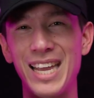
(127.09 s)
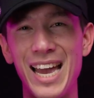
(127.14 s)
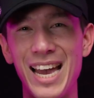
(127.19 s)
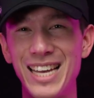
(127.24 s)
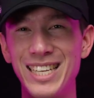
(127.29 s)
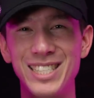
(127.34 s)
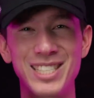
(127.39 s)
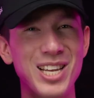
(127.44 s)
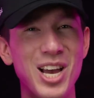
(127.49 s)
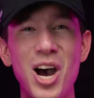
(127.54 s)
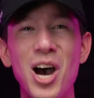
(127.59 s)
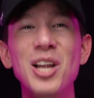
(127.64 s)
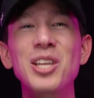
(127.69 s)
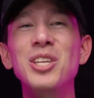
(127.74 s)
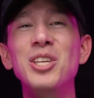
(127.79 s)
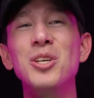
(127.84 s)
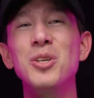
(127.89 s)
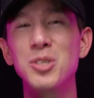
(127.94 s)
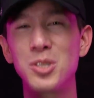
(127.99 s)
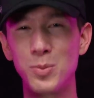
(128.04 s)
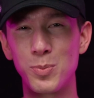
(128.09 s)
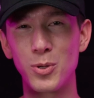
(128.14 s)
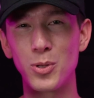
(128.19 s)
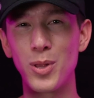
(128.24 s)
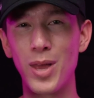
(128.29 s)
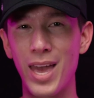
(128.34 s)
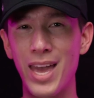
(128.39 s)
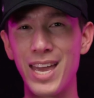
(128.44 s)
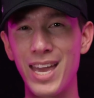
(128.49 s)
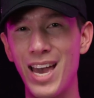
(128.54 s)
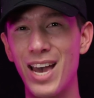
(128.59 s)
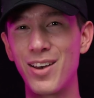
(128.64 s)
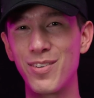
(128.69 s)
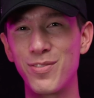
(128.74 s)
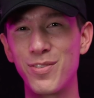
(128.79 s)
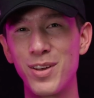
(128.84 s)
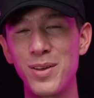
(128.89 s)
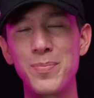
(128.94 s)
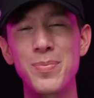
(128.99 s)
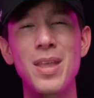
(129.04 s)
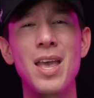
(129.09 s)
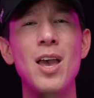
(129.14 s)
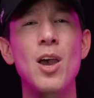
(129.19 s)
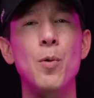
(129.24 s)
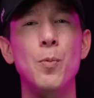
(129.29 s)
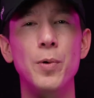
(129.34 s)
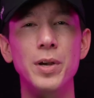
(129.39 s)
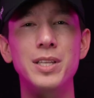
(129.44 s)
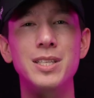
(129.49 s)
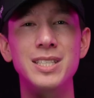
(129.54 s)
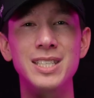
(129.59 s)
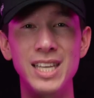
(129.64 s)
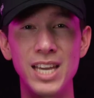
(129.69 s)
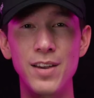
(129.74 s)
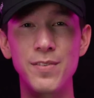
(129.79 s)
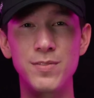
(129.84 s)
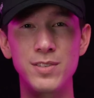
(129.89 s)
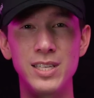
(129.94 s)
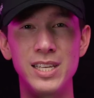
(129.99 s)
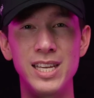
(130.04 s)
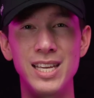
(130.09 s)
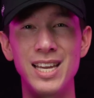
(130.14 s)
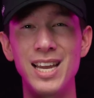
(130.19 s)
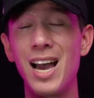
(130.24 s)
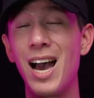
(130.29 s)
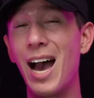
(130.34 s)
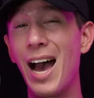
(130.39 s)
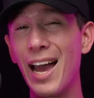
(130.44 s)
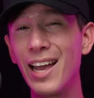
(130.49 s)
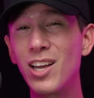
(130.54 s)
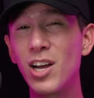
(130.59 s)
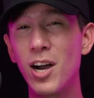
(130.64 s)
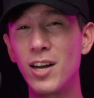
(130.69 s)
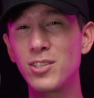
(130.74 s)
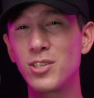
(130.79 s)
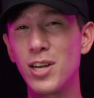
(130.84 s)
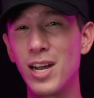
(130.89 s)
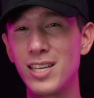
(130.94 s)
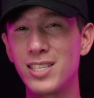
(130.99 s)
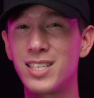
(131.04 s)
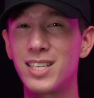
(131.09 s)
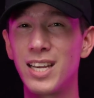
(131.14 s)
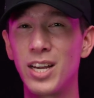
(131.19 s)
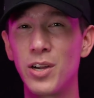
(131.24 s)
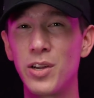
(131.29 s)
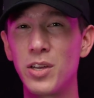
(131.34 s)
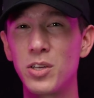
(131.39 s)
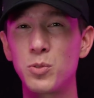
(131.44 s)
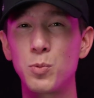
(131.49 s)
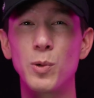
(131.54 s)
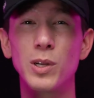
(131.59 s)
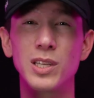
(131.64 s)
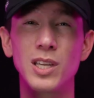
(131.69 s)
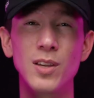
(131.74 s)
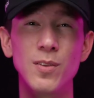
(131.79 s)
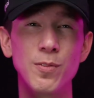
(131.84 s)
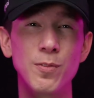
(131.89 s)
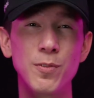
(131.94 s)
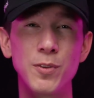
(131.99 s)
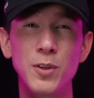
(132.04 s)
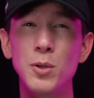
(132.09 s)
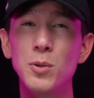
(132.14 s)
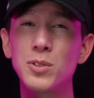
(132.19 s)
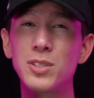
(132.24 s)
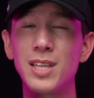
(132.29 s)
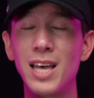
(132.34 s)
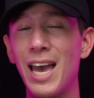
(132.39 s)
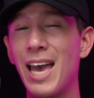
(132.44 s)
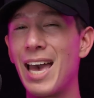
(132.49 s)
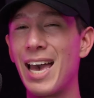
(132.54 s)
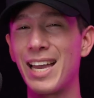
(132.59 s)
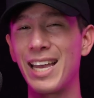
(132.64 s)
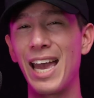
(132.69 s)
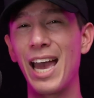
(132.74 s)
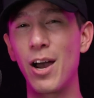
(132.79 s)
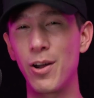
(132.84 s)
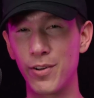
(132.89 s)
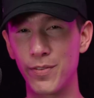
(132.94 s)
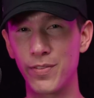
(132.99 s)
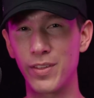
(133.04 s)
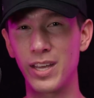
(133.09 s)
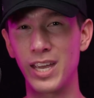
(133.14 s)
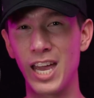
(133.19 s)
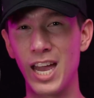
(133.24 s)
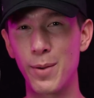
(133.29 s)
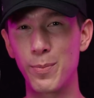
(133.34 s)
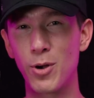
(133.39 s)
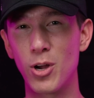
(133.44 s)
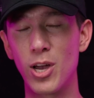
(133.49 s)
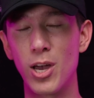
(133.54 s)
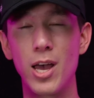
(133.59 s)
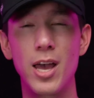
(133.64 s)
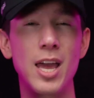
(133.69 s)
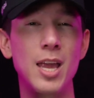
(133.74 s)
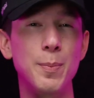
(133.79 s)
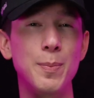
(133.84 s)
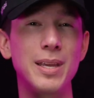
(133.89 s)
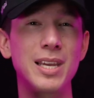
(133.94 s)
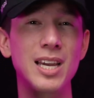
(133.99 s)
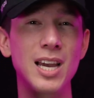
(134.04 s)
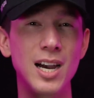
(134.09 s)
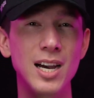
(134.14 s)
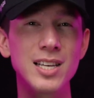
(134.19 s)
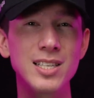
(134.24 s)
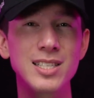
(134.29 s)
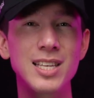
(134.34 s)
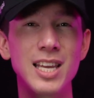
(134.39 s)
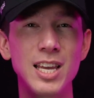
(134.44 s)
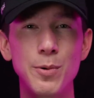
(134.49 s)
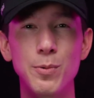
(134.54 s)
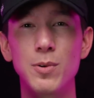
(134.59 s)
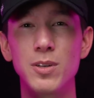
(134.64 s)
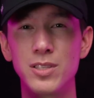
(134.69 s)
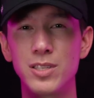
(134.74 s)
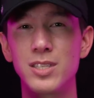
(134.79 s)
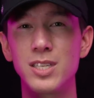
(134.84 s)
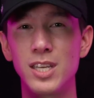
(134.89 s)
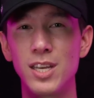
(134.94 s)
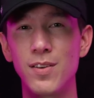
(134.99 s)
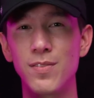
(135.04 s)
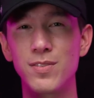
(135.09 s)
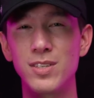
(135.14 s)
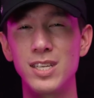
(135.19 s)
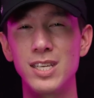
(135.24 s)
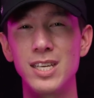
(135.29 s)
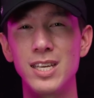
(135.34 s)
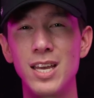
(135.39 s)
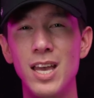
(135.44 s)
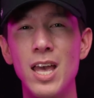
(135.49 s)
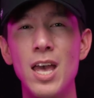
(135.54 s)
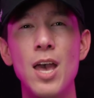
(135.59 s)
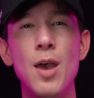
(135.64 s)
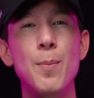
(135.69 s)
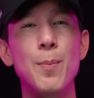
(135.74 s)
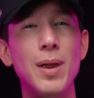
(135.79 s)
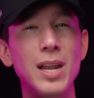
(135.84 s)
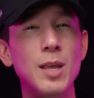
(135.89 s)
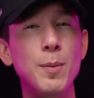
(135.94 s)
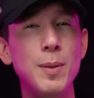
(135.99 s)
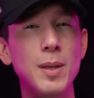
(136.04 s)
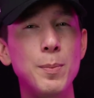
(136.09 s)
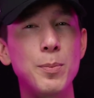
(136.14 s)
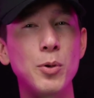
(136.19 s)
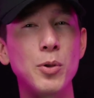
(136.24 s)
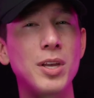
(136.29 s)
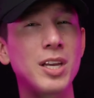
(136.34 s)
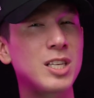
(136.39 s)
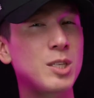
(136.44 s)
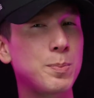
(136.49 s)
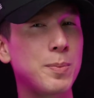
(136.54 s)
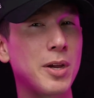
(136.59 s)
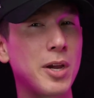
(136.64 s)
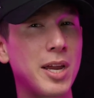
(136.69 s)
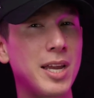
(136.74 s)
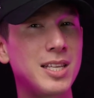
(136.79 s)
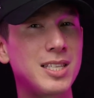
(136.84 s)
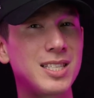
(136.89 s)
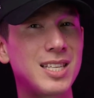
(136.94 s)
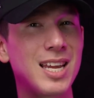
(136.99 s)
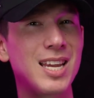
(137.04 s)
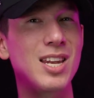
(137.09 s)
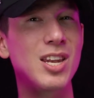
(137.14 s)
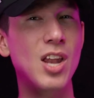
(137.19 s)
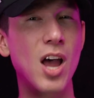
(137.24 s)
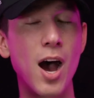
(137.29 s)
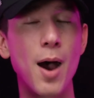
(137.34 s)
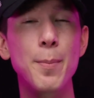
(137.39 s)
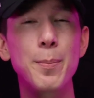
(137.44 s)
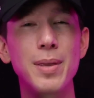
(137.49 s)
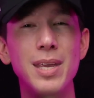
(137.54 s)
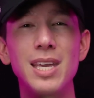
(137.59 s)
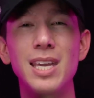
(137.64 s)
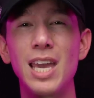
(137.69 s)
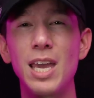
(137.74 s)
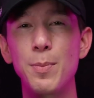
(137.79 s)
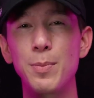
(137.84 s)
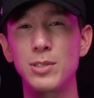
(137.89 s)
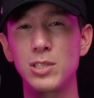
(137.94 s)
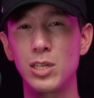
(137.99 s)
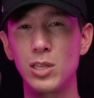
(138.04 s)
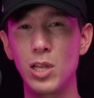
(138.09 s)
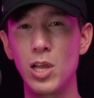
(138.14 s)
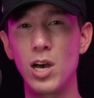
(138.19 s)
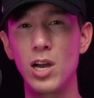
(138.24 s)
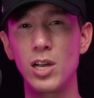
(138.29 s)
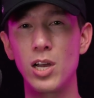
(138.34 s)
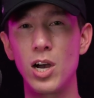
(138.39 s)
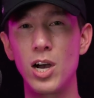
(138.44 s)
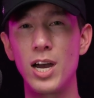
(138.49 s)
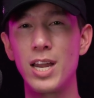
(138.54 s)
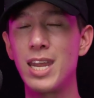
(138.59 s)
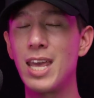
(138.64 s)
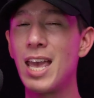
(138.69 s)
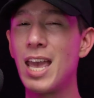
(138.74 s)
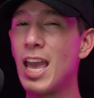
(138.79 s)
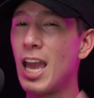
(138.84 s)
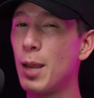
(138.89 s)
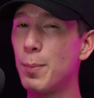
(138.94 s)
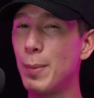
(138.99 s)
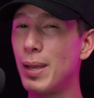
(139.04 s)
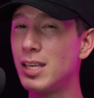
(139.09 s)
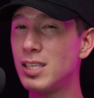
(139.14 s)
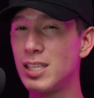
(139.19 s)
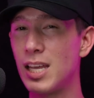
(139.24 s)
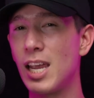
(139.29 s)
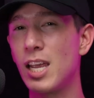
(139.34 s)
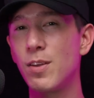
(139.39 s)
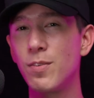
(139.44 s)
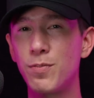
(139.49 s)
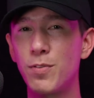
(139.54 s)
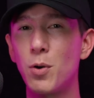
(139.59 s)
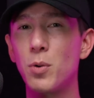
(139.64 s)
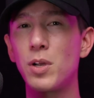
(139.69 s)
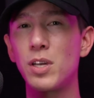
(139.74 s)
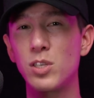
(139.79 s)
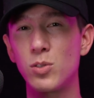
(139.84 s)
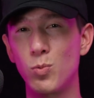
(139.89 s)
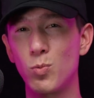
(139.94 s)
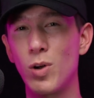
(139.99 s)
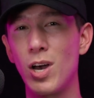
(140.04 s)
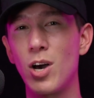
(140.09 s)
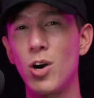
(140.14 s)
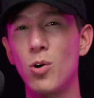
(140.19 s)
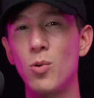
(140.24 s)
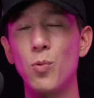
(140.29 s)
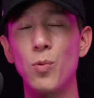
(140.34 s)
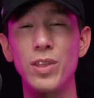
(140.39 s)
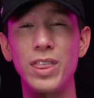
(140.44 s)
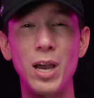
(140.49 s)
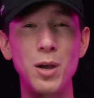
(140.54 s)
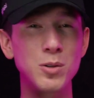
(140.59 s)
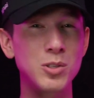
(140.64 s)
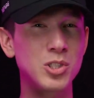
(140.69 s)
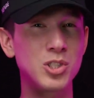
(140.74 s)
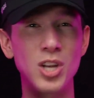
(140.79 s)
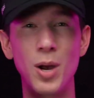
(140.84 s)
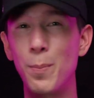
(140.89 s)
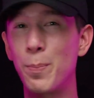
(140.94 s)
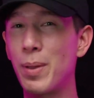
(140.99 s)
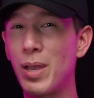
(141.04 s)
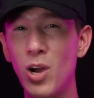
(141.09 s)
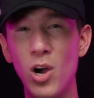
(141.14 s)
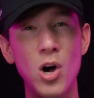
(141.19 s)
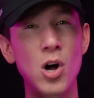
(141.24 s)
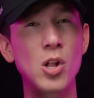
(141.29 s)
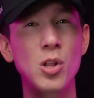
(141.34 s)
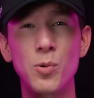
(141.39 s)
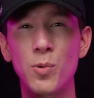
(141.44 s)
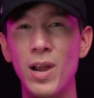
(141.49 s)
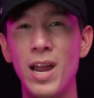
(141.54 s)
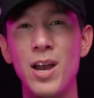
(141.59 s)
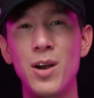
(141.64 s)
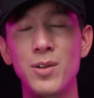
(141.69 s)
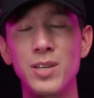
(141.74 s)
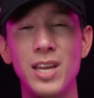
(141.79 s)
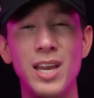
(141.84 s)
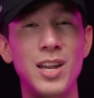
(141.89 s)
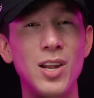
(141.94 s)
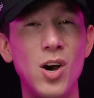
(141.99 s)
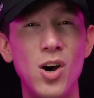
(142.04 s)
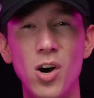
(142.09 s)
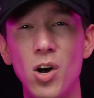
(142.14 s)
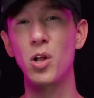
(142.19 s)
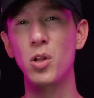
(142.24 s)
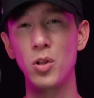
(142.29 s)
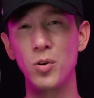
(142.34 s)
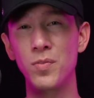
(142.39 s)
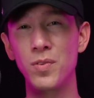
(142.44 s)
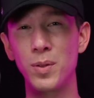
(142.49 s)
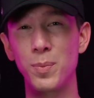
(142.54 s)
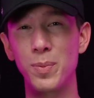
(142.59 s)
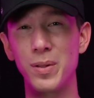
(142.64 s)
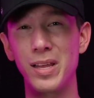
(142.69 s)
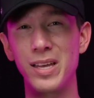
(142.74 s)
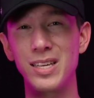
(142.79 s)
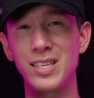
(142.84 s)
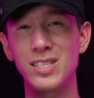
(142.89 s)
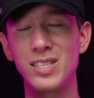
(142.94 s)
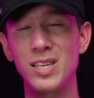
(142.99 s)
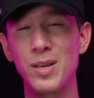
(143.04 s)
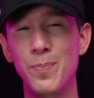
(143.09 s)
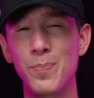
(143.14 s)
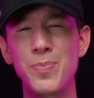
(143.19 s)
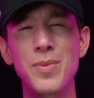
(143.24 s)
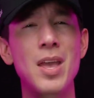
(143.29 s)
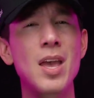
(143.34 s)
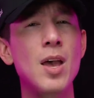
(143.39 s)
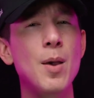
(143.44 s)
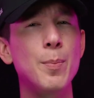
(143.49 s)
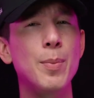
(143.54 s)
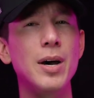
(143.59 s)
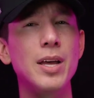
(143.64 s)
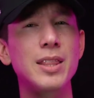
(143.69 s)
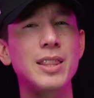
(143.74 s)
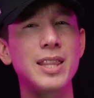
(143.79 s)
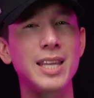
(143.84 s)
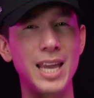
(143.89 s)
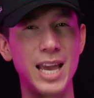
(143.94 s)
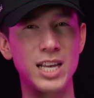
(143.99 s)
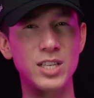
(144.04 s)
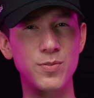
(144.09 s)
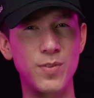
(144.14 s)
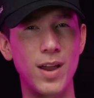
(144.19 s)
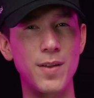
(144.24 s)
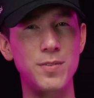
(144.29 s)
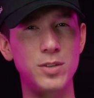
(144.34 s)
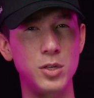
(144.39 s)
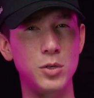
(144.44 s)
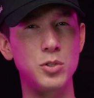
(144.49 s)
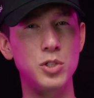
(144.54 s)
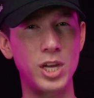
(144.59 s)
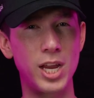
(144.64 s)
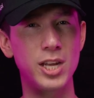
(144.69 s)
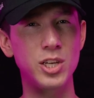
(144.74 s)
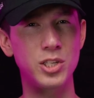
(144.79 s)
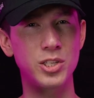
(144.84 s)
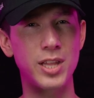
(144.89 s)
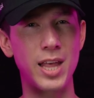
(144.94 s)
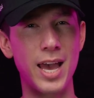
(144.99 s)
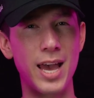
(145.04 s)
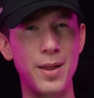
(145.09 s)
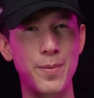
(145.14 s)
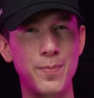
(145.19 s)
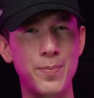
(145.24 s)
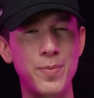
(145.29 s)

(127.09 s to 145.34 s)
has unusable AF. With DFD, high contrast scenarios would confuse the heck out of the camera, and because it was DFD, many people experienced it not being able to lock on and maintain focus well without jumping all around and all over the place. But the S5II changed that.